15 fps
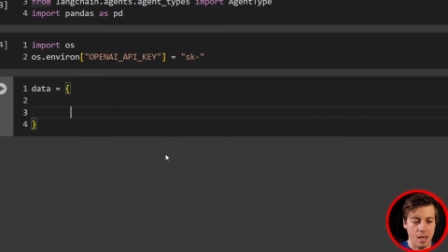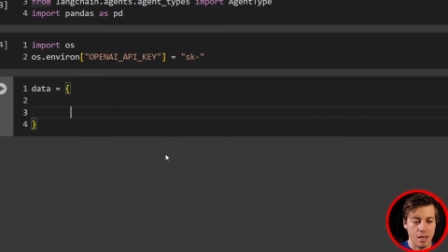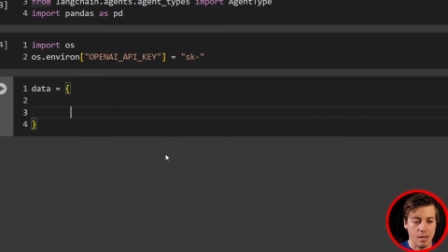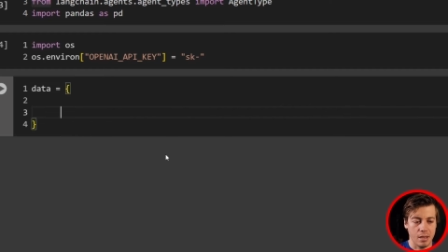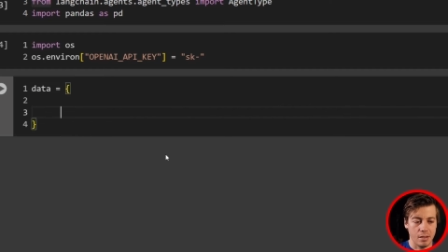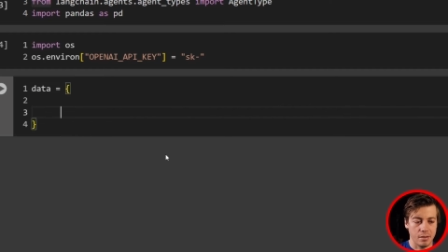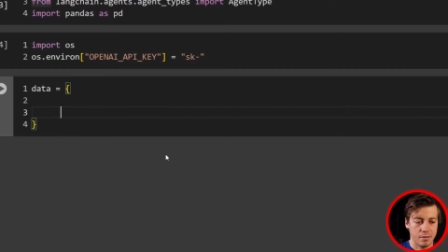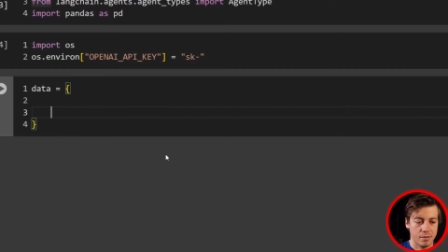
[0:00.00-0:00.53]

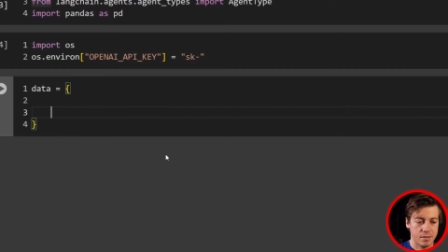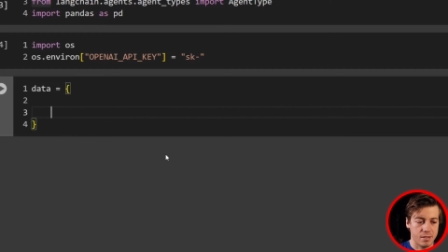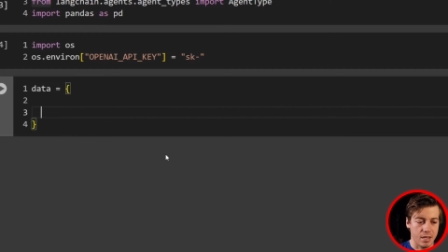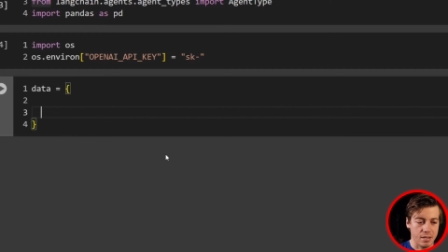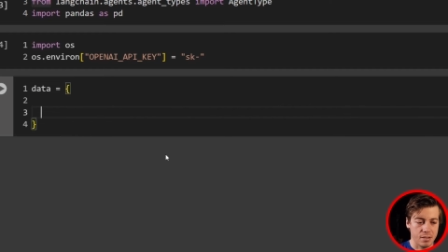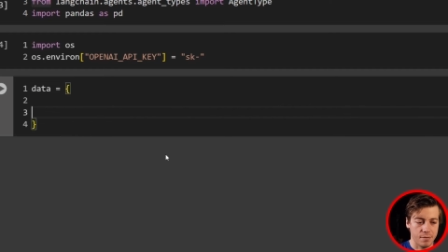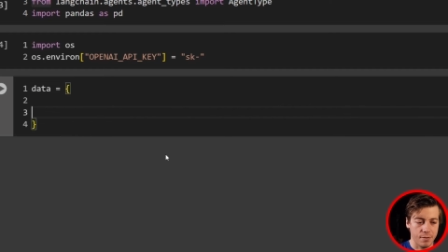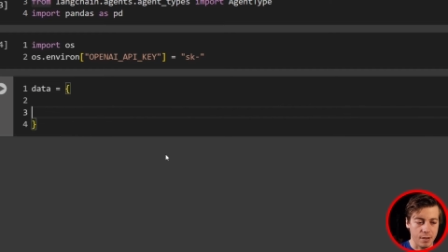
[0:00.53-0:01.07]
a
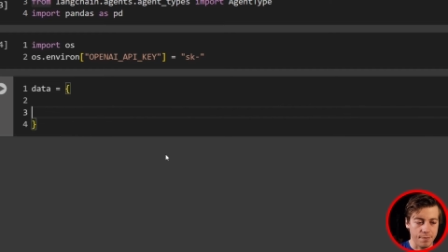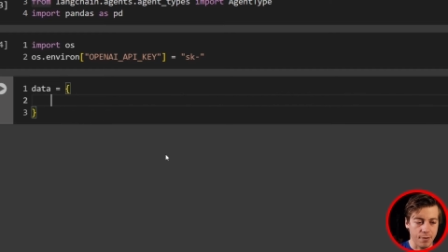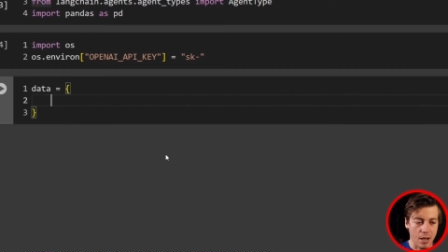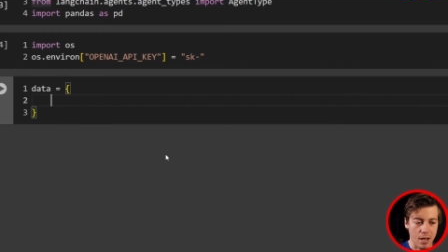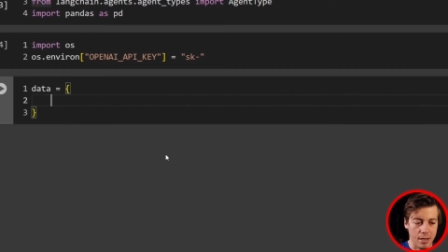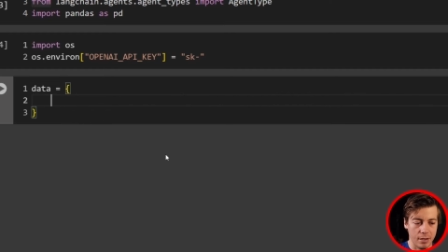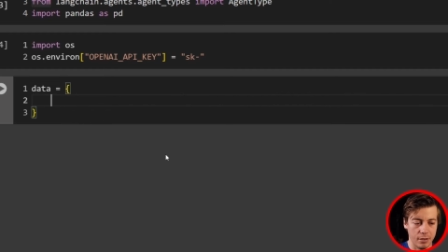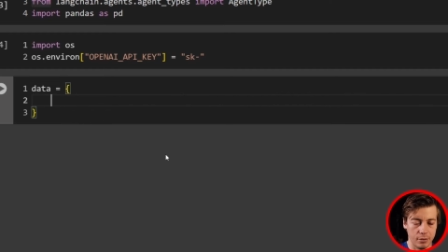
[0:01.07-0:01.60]
CSV
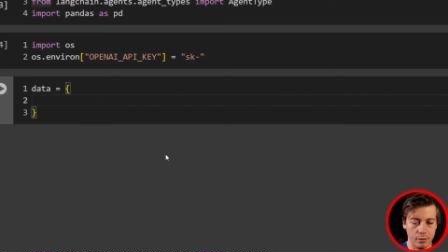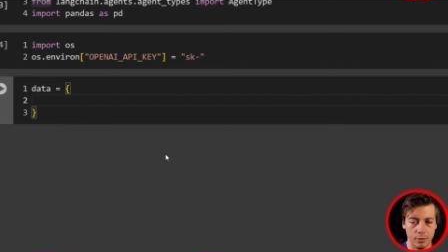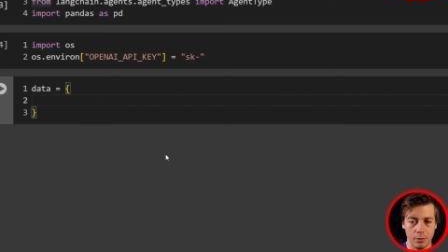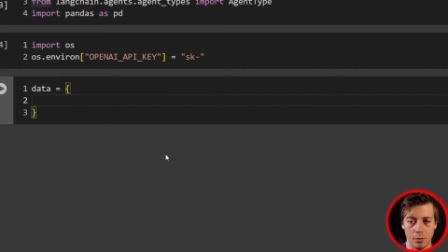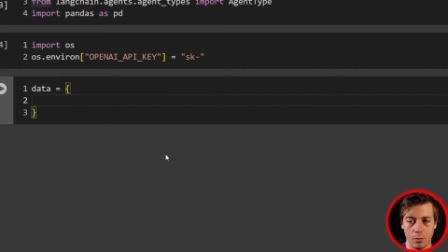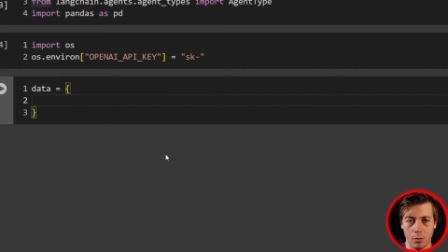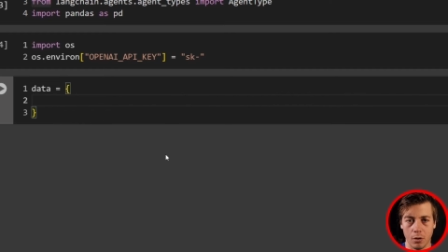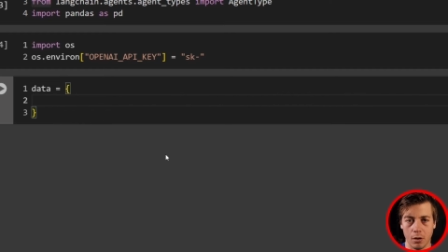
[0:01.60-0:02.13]
file
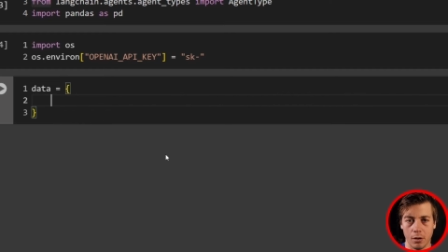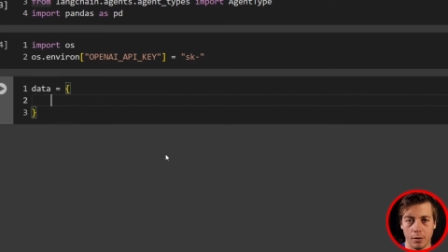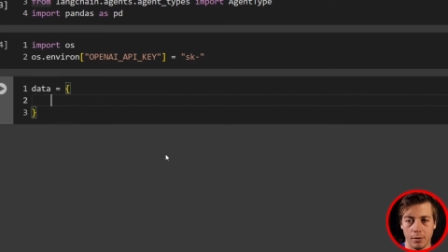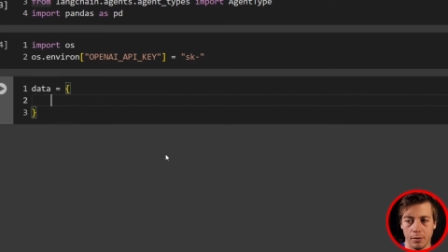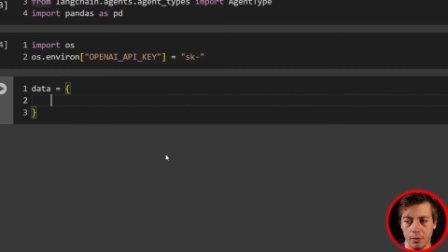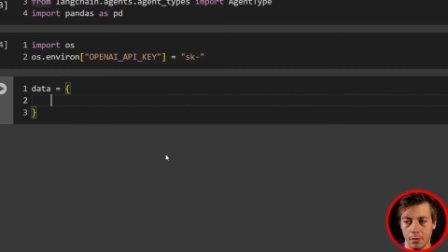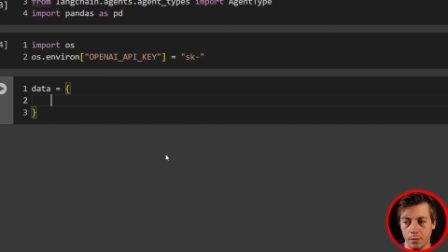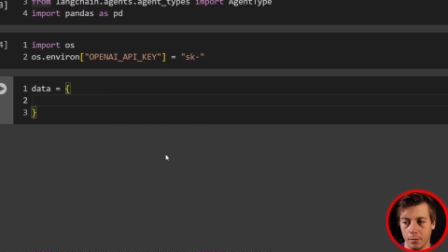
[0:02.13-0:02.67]

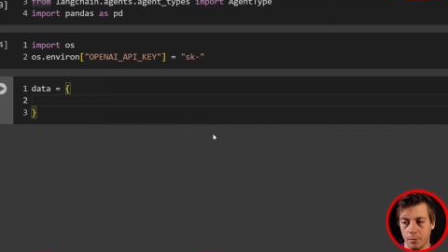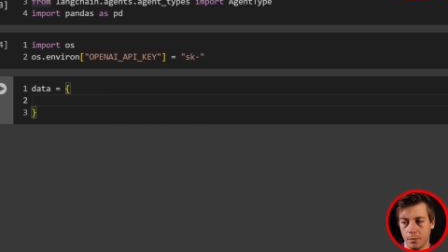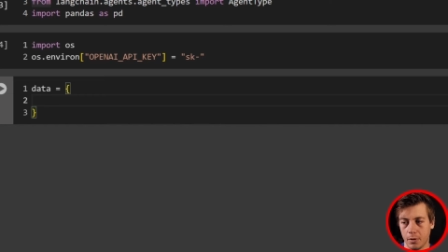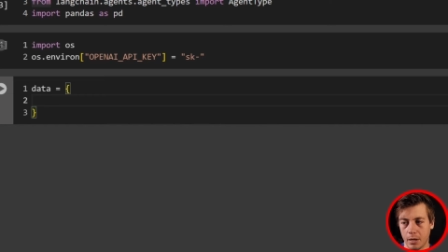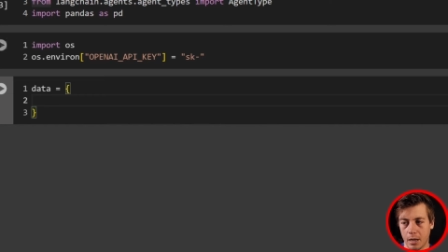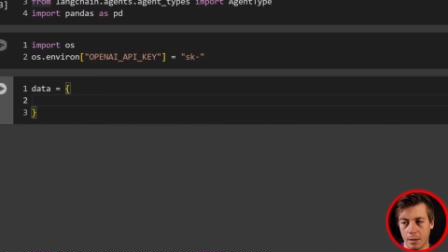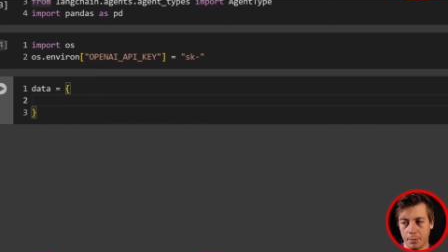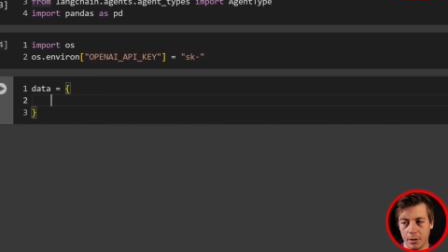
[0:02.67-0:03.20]
or
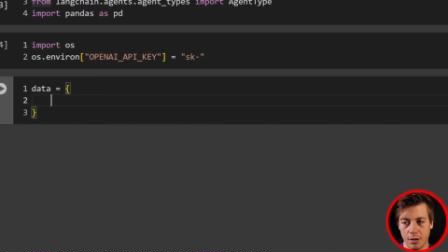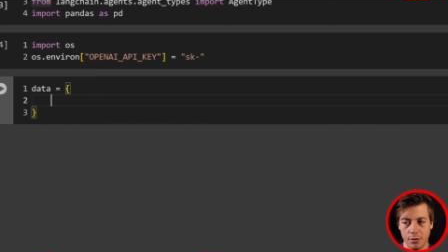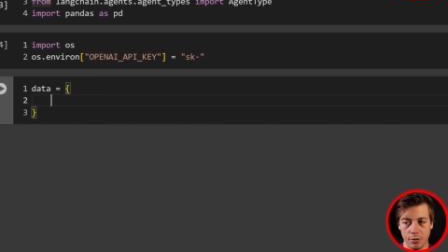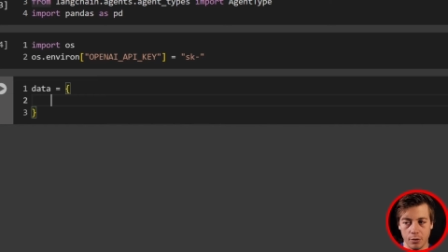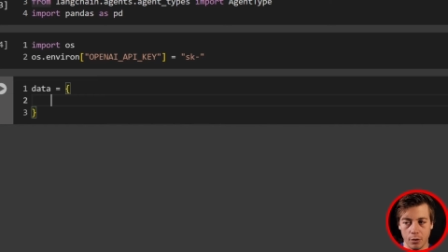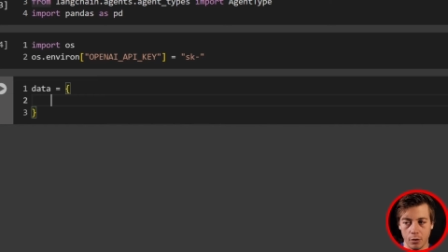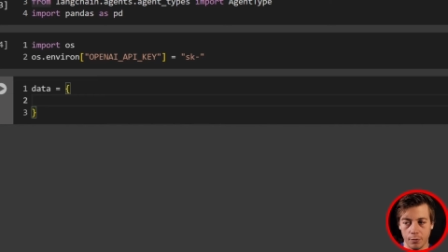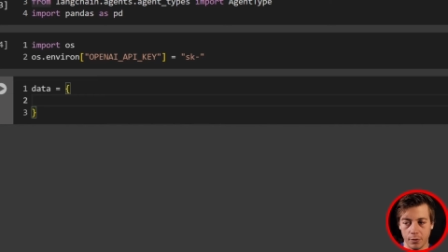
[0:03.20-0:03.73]
what I'm going to
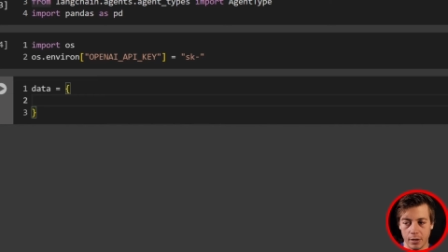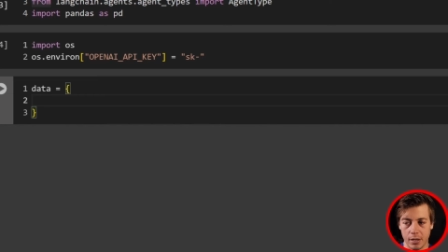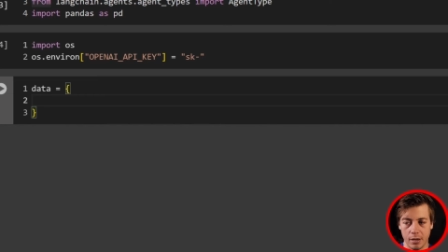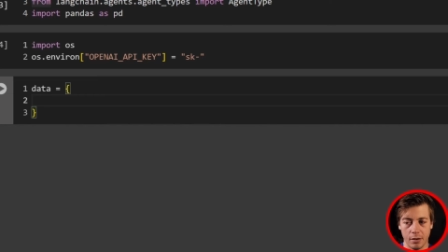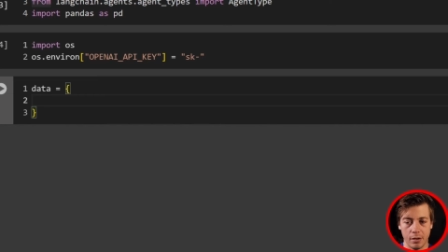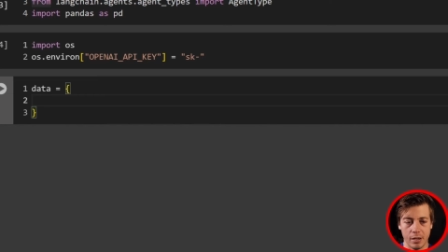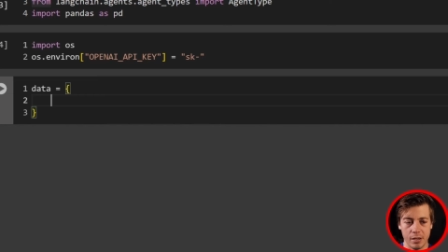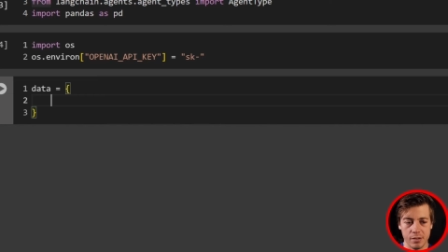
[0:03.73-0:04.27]
do over
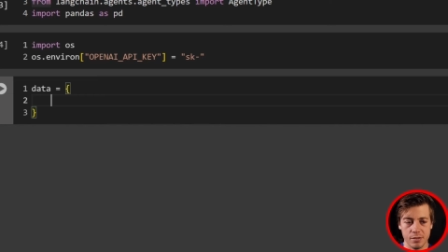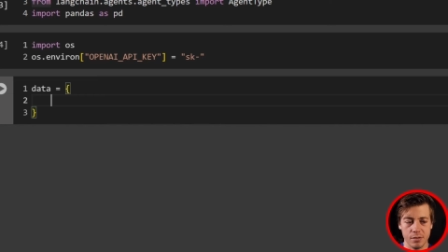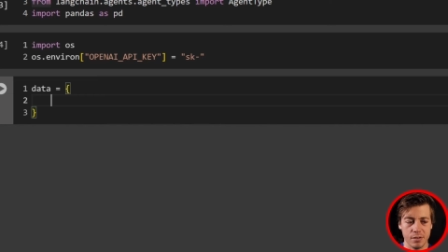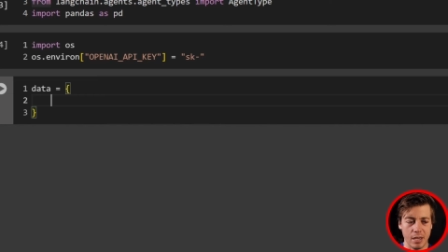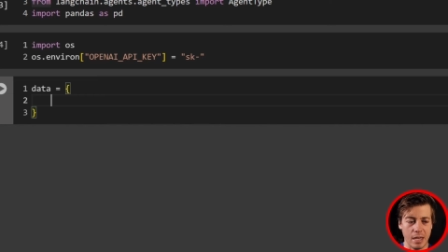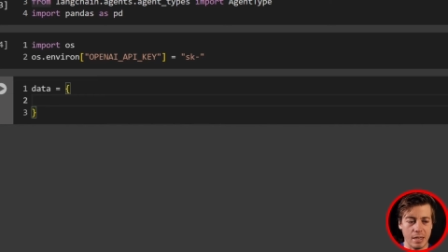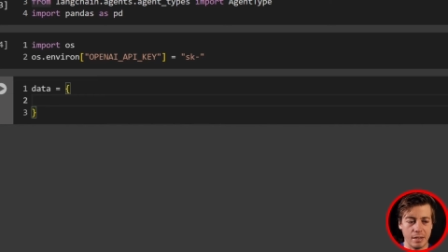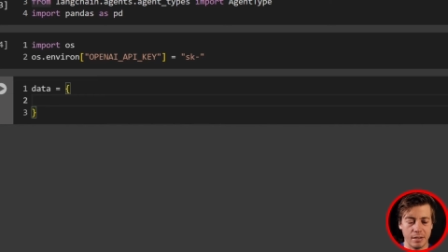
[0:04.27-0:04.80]
here is
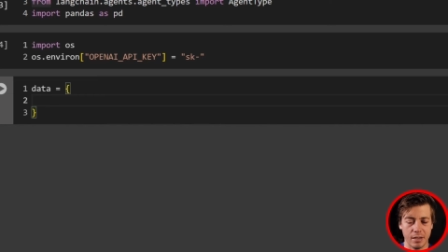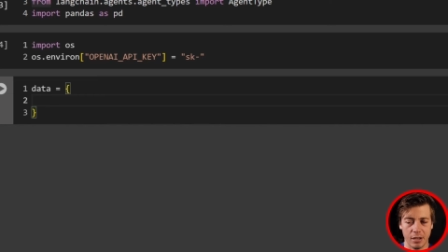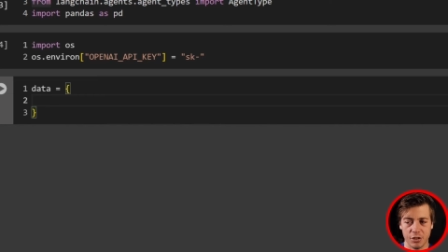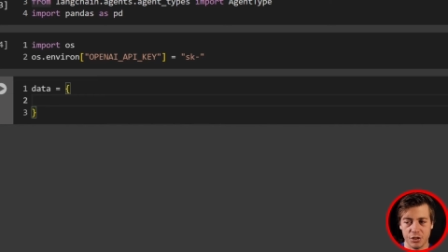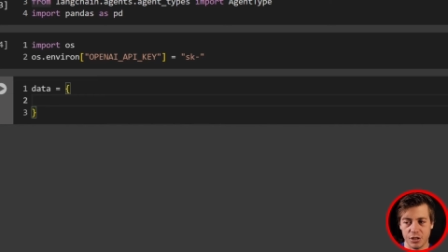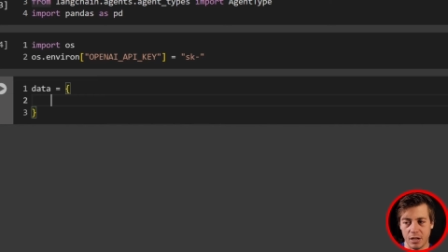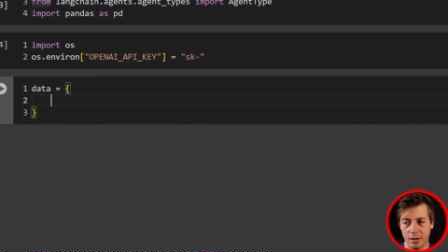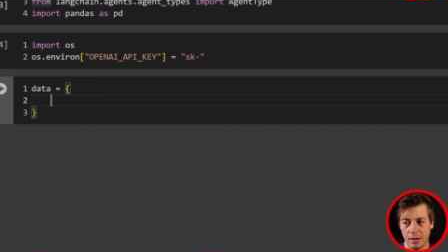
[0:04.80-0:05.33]
use a
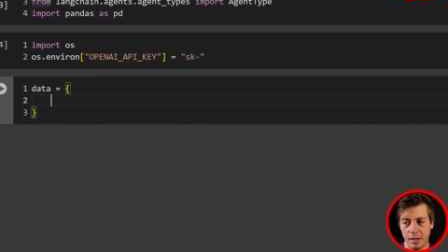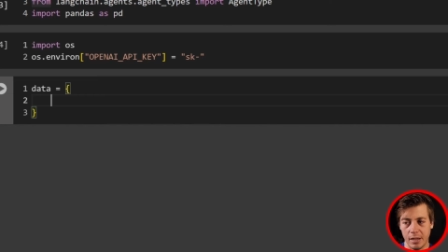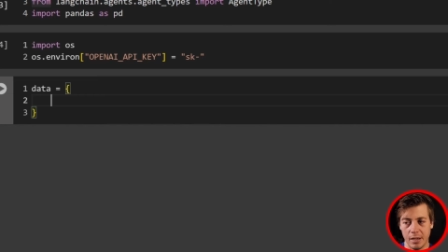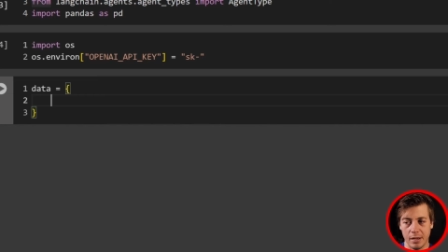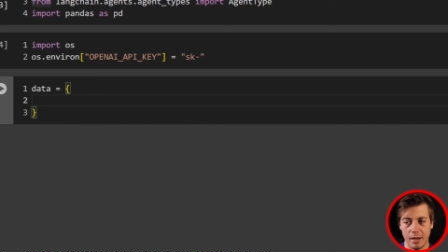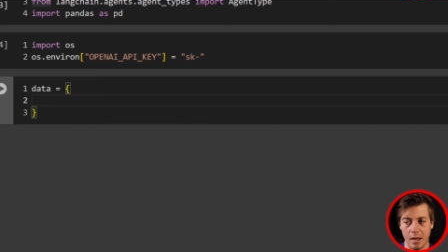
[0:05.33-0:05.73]
dictionary.